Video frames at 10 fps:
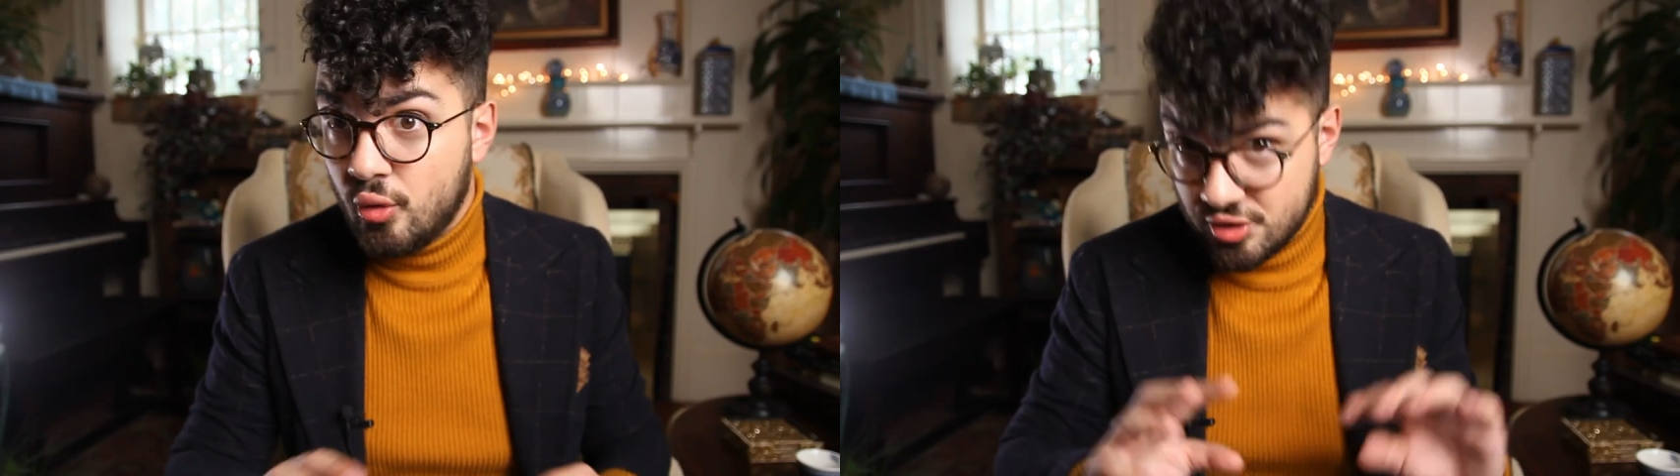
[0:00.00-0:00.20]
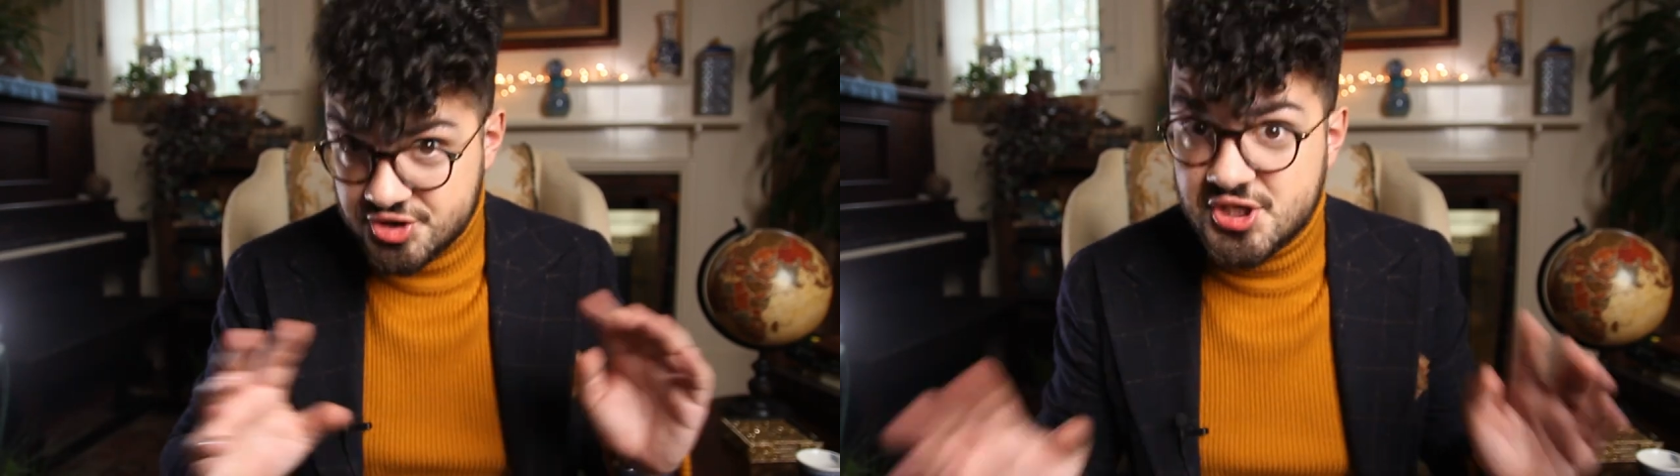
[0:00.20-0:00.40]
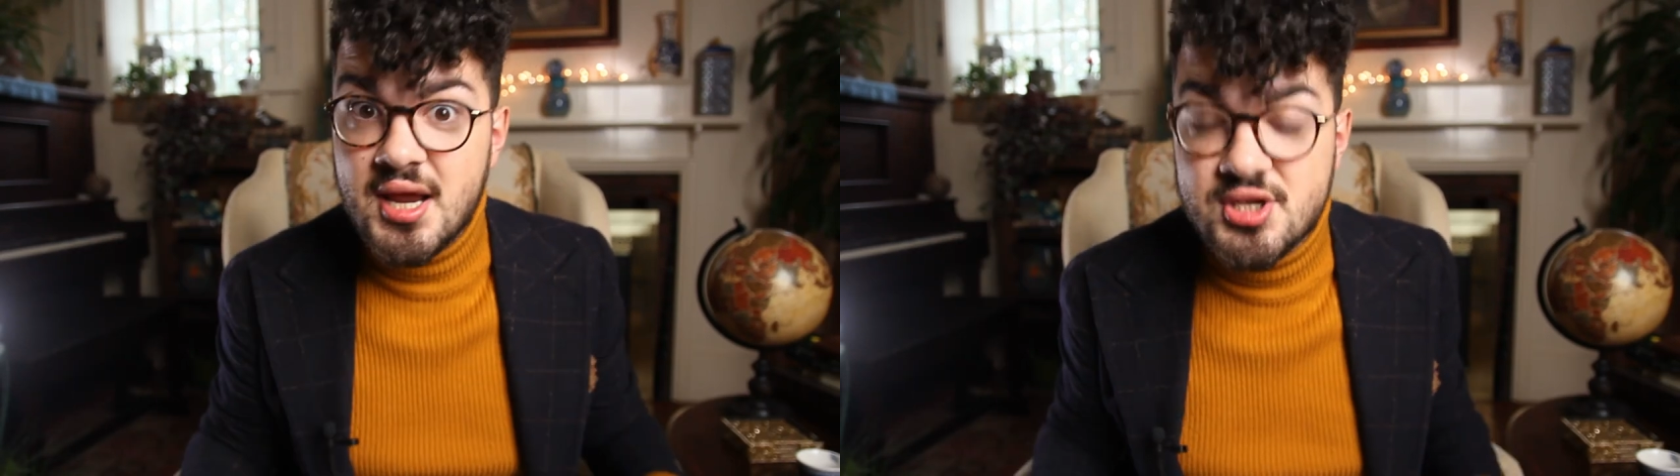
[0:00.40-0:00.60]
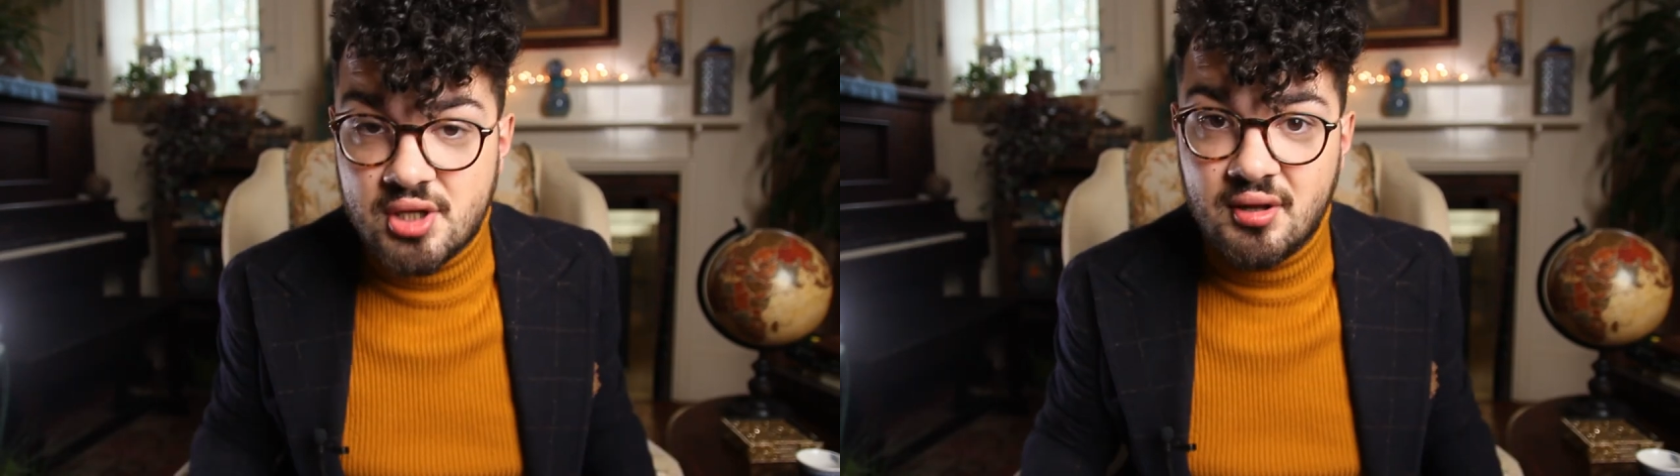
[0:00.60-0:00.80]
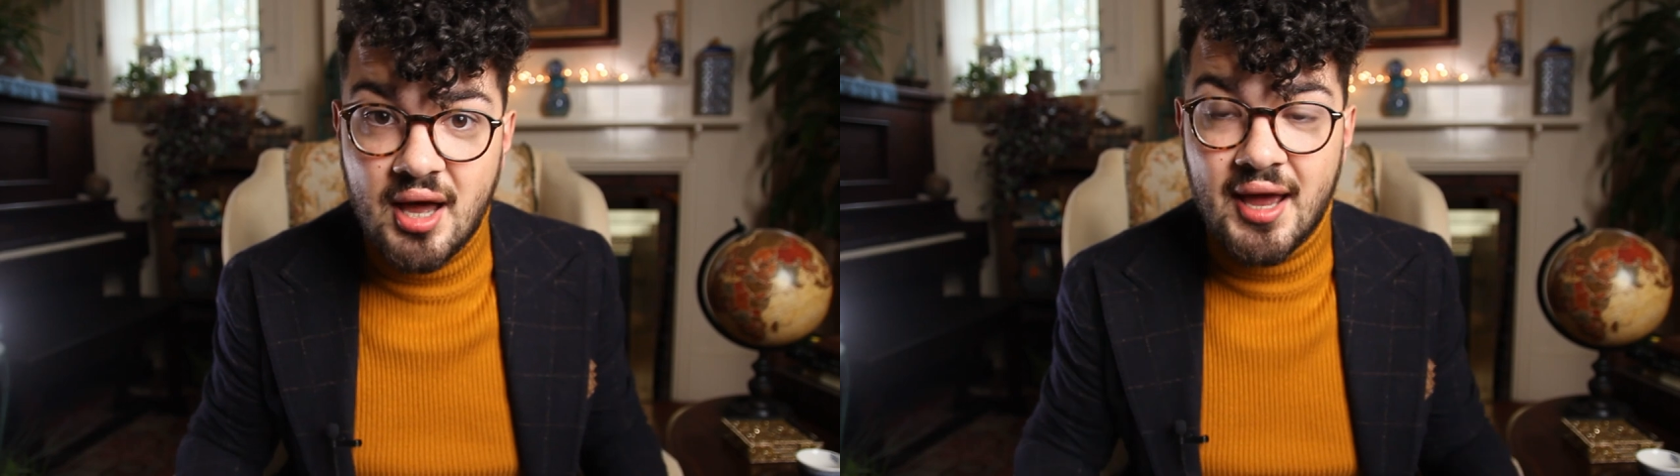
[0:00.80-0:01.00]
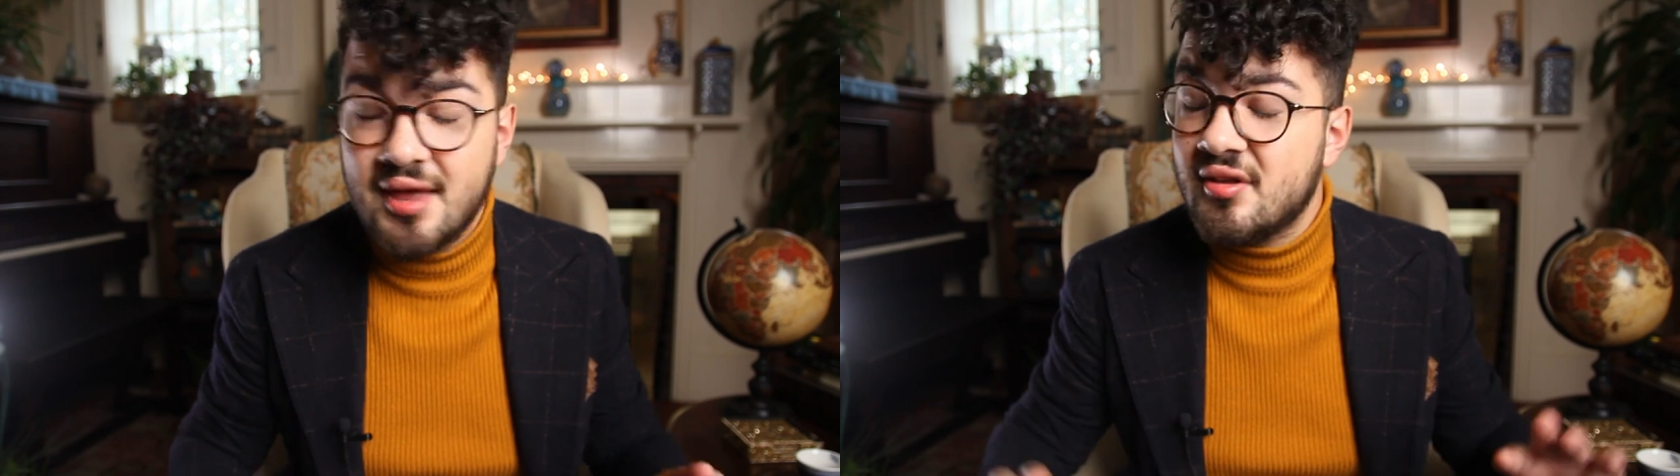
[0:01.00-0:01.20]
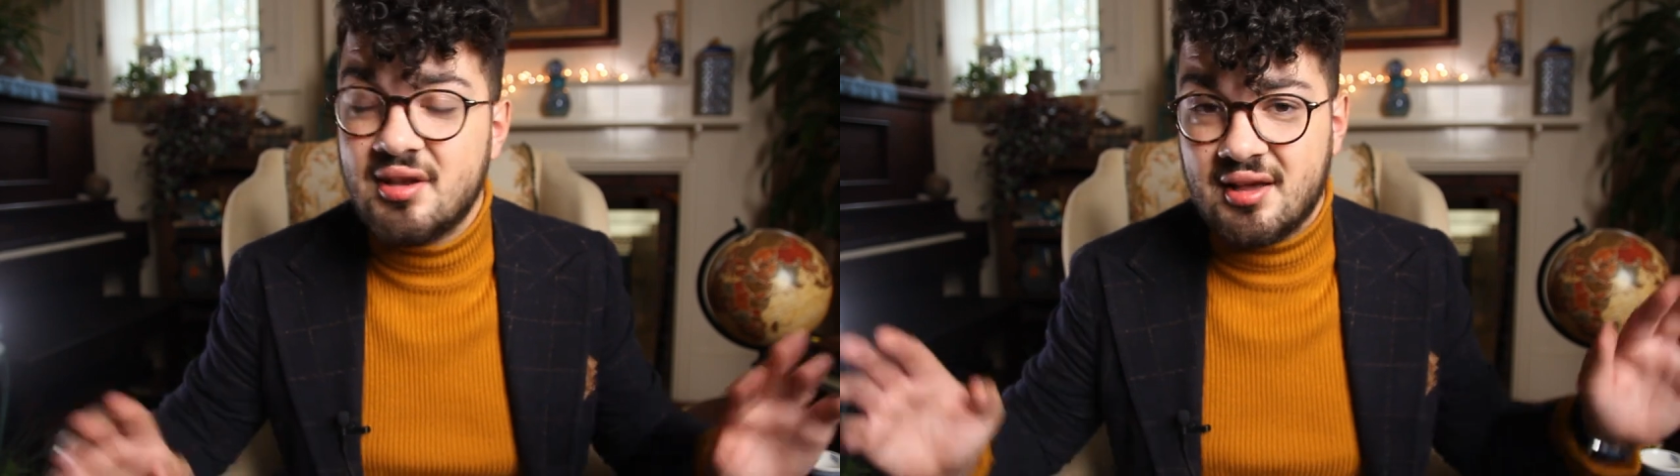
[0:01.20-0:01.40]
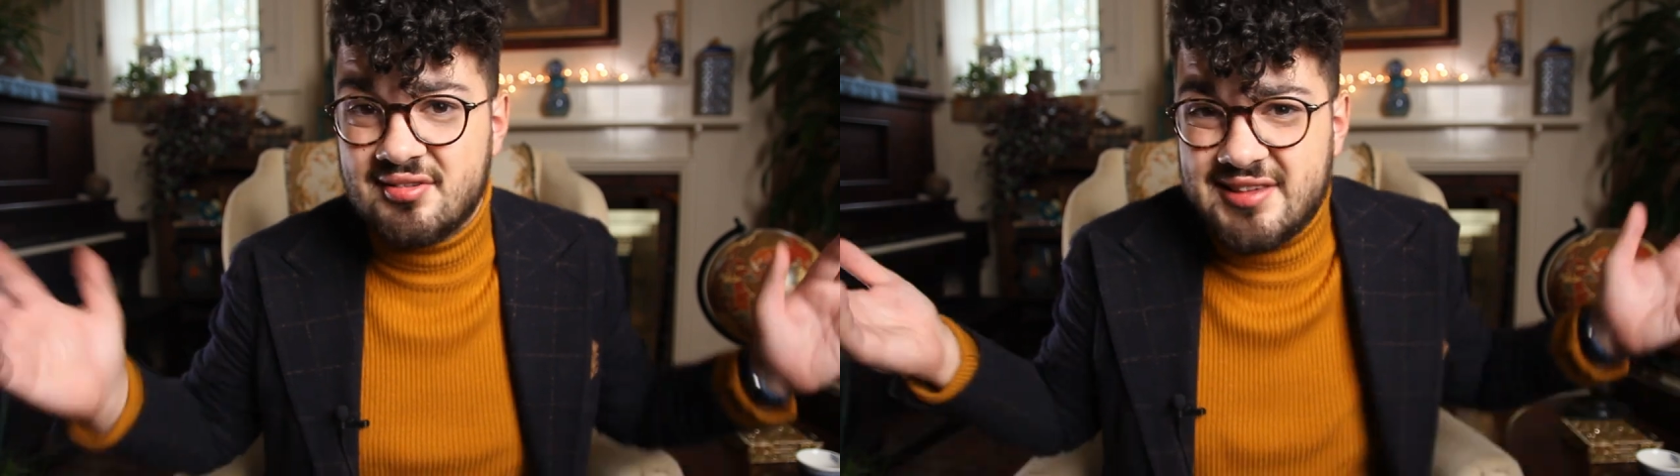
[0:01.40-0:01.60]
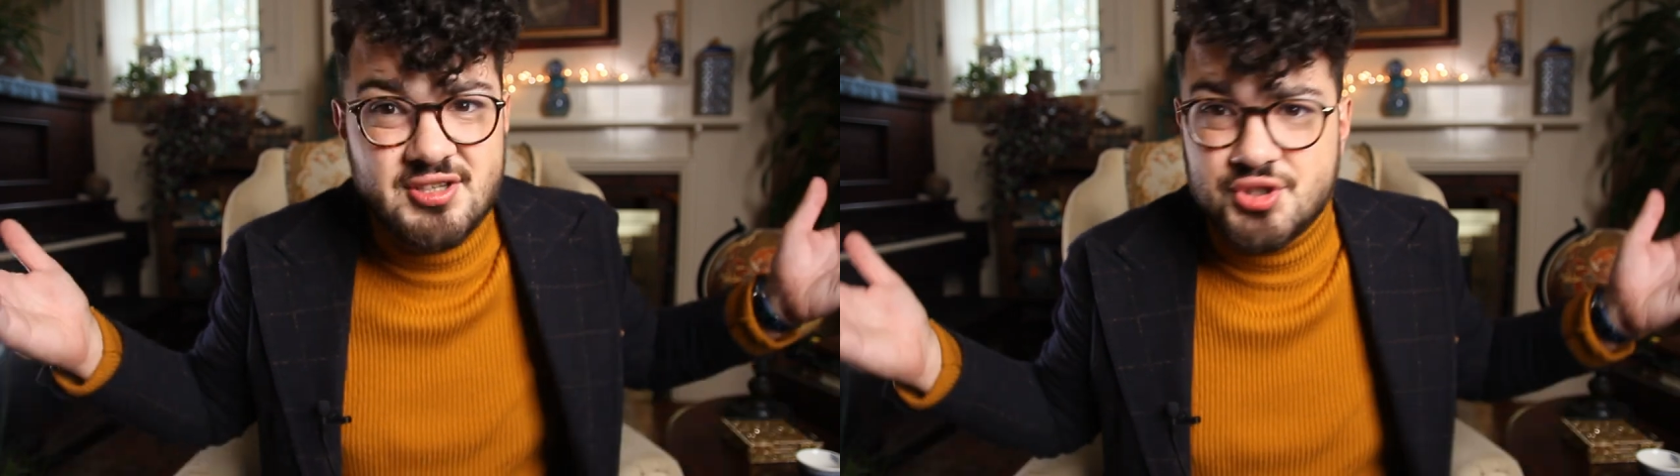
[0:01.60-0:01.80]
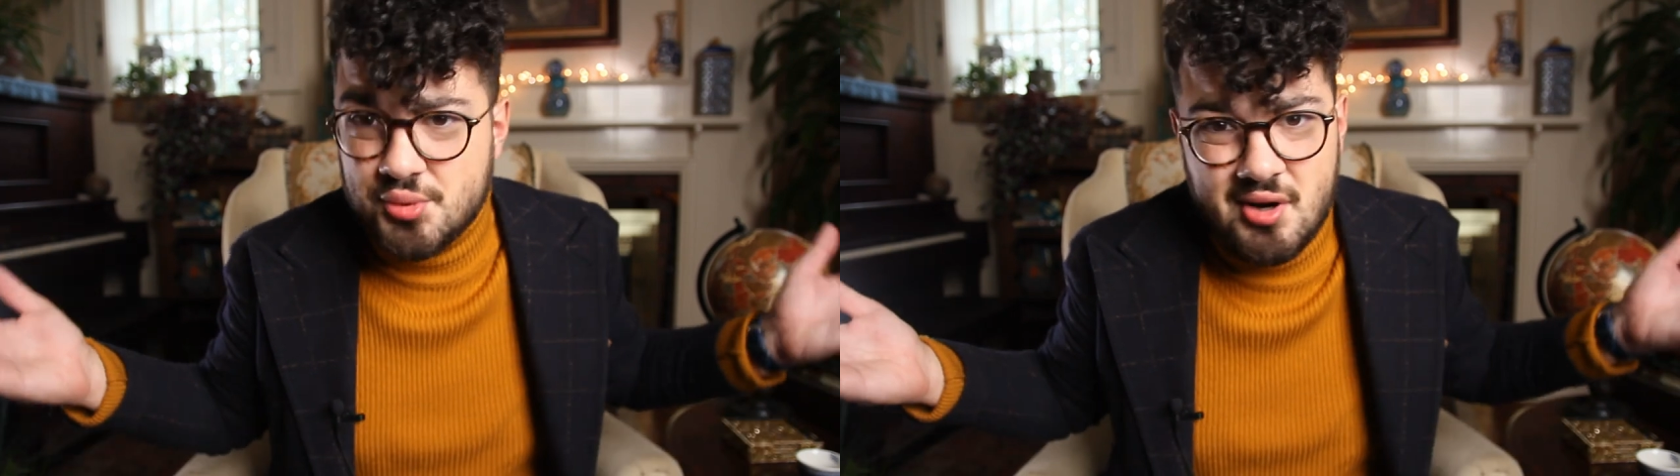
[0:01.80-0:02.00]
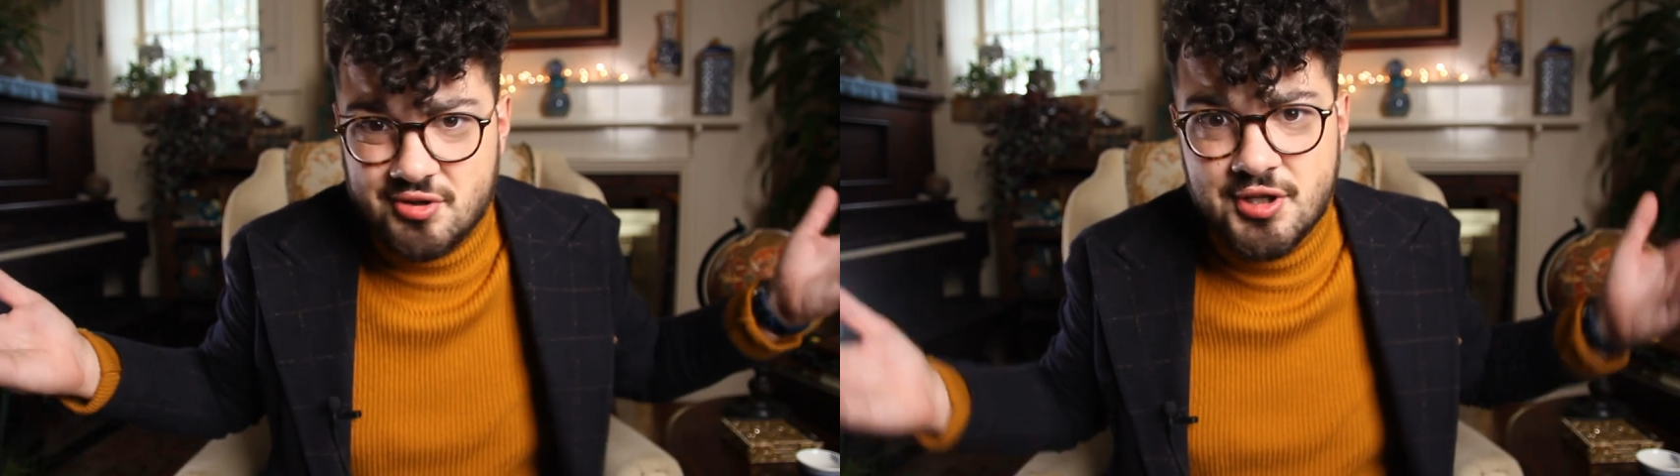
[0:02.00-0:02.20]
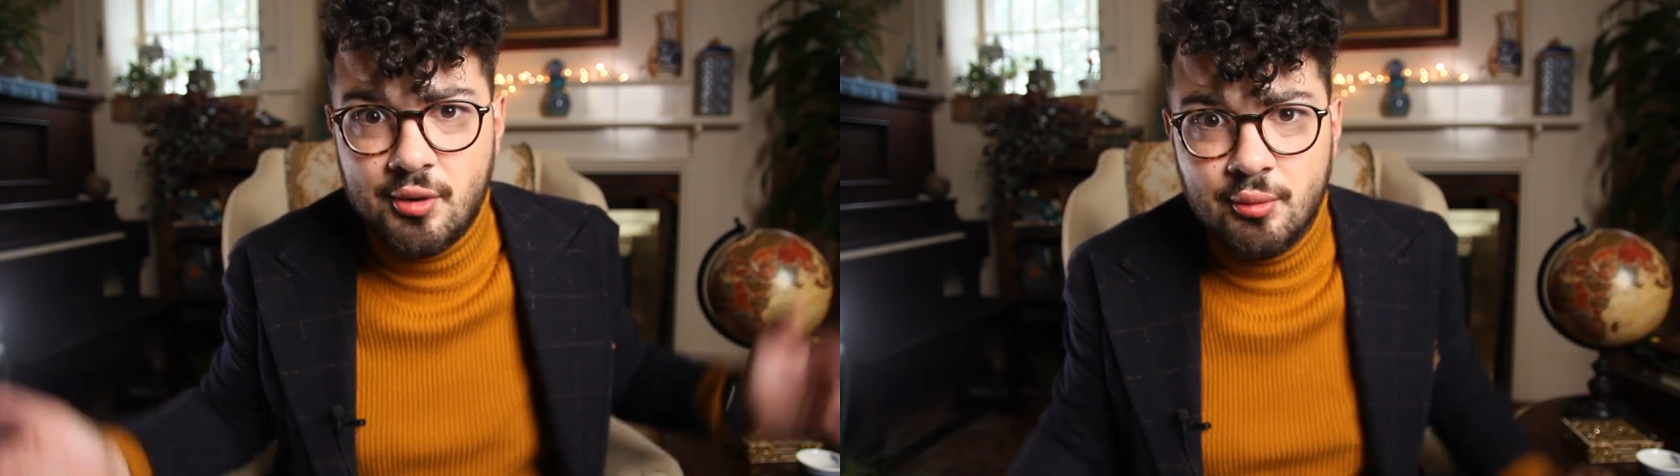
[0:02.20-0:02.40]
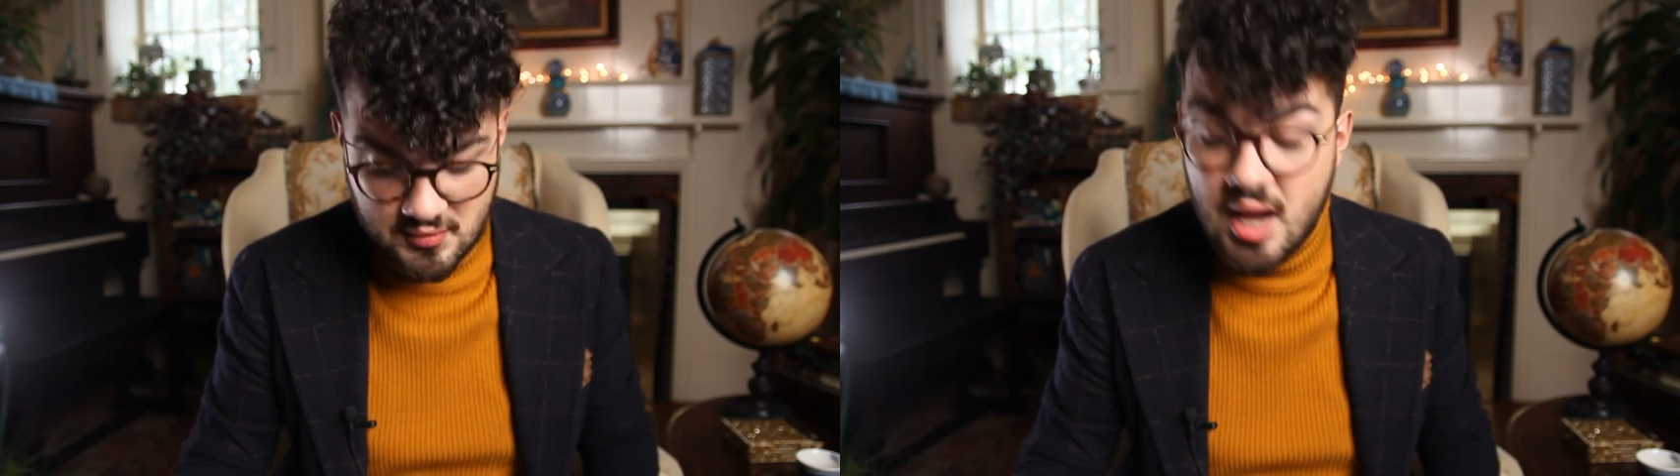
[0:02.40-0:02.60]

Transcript: or change a lot in the next century or two.